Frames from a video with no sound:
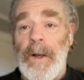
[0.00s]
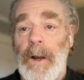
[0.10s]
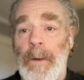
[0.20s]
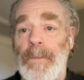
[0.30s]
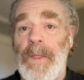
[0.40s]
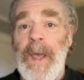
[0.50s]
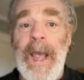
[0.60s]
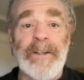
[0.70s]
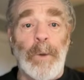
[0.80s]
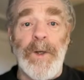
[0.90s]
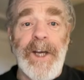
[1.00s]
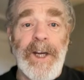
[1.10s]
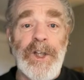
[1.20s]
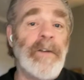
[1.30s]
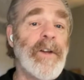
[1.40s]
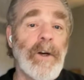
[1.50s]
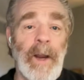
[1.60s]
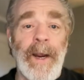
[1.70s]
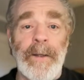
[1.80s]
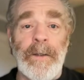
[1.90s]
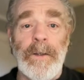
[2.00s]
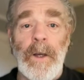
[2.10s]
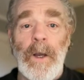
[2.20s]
the exploitation of their lands